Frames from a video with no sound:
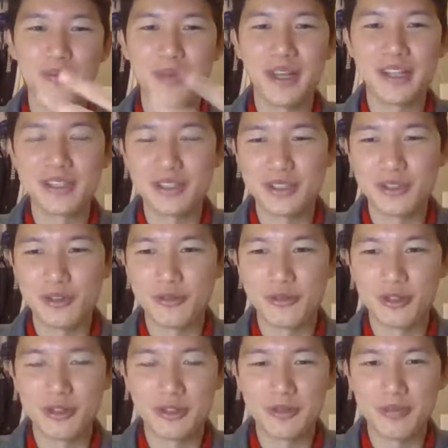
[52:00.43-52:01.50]
medicine
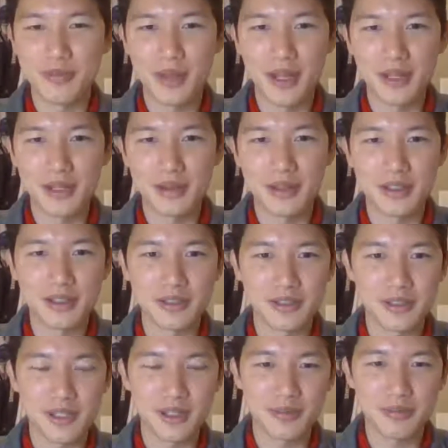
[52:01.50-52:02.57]
over anything
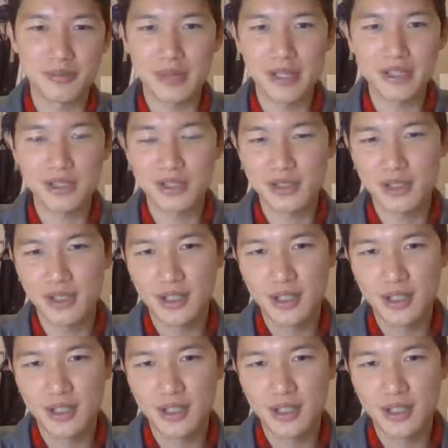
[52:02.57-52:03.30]
else? Like that's